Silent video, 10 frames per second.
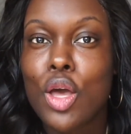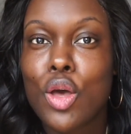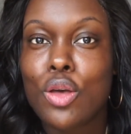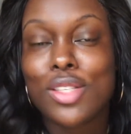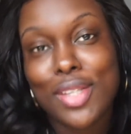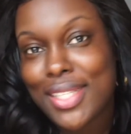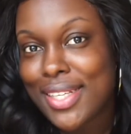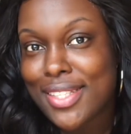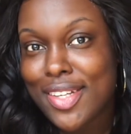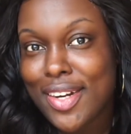So let's
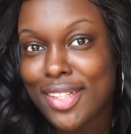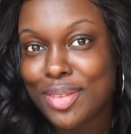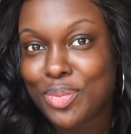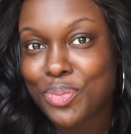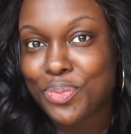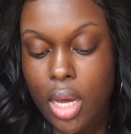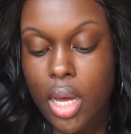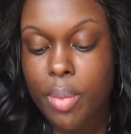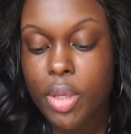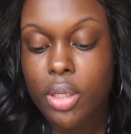get started.
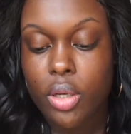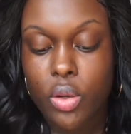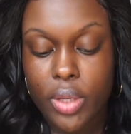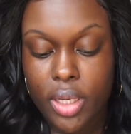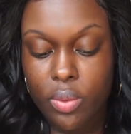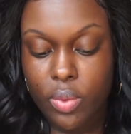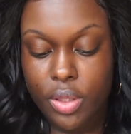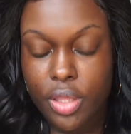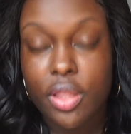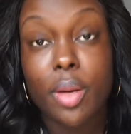I'm gonna go in
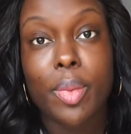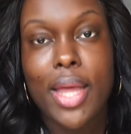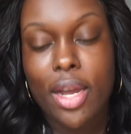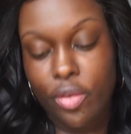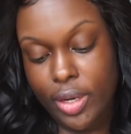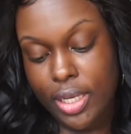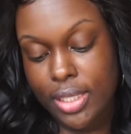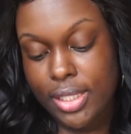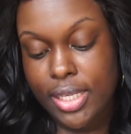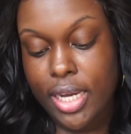with the Black
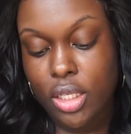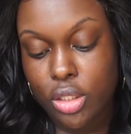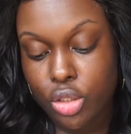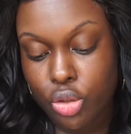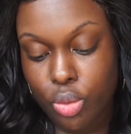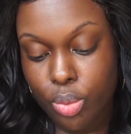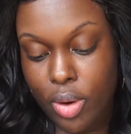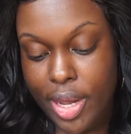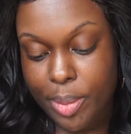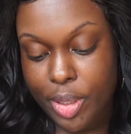Radiance Shine Control
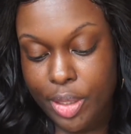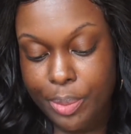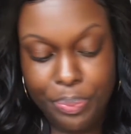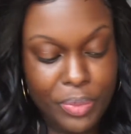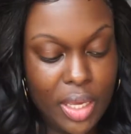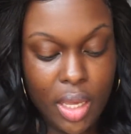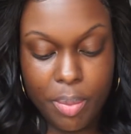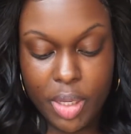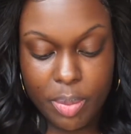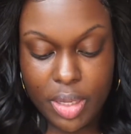Primer. I'm
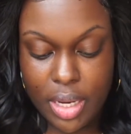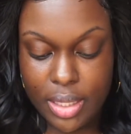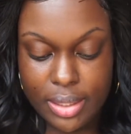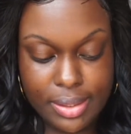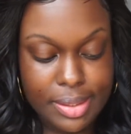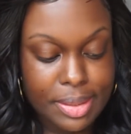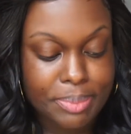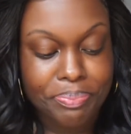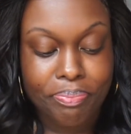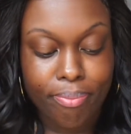gonna be honest,
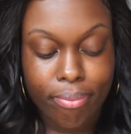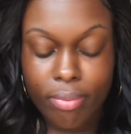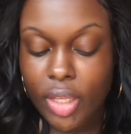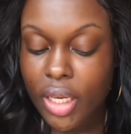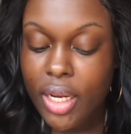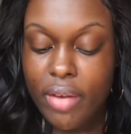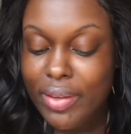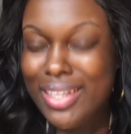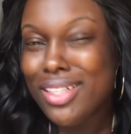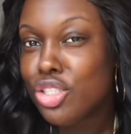it ain't
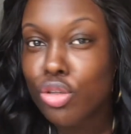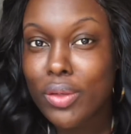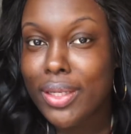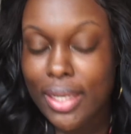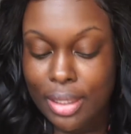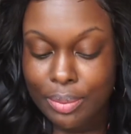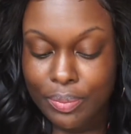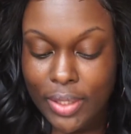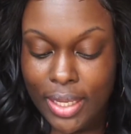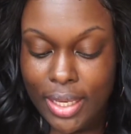really controlling nothing.
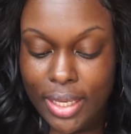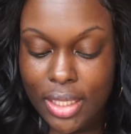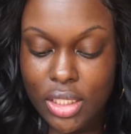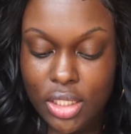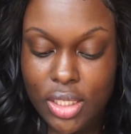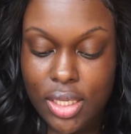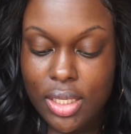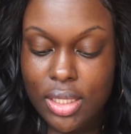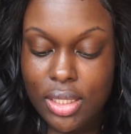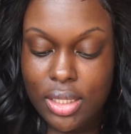Like, it's
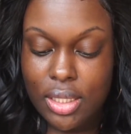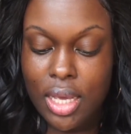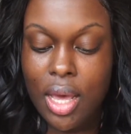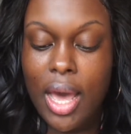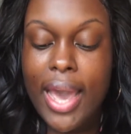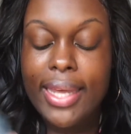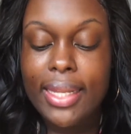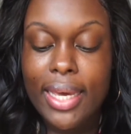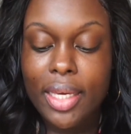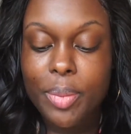just, I
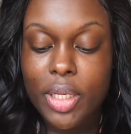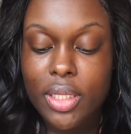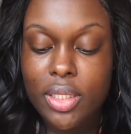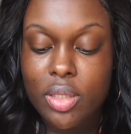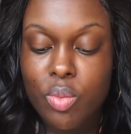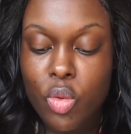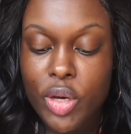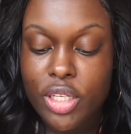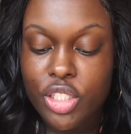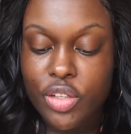like it because it's
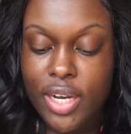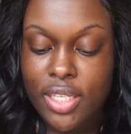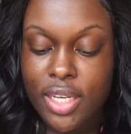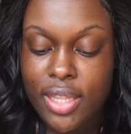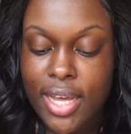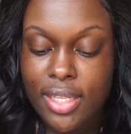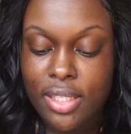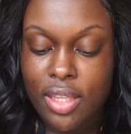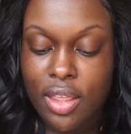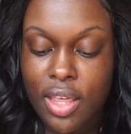moisturizing. That's
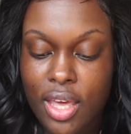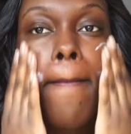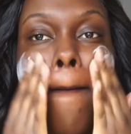the thing.